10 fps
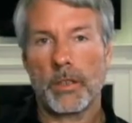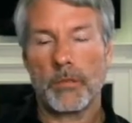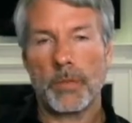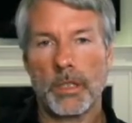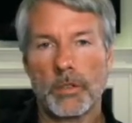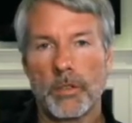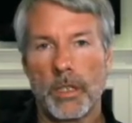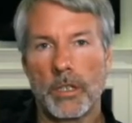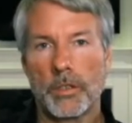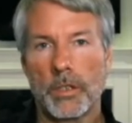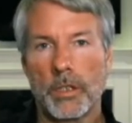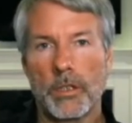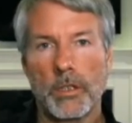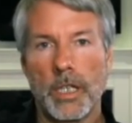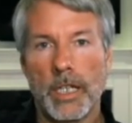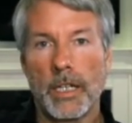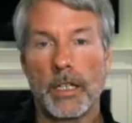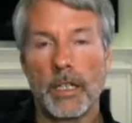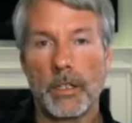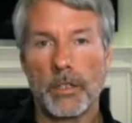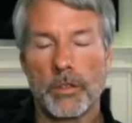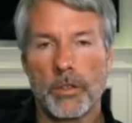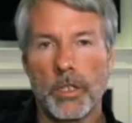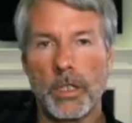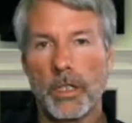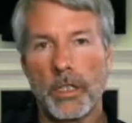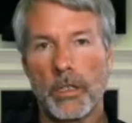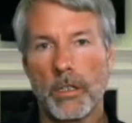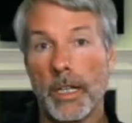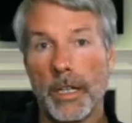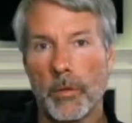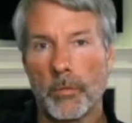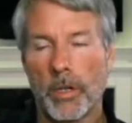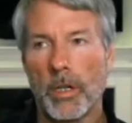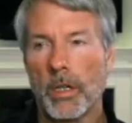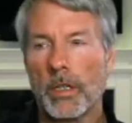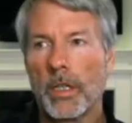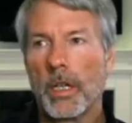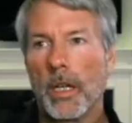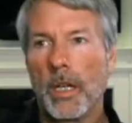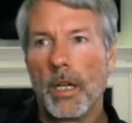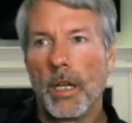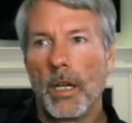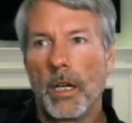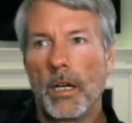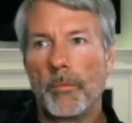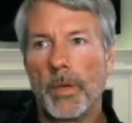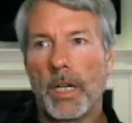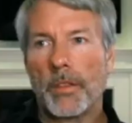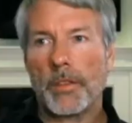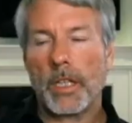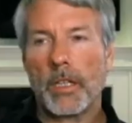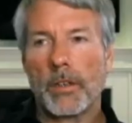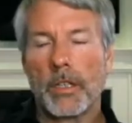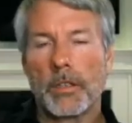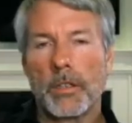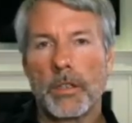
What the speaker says: the administration, and industry here and abroad. I think that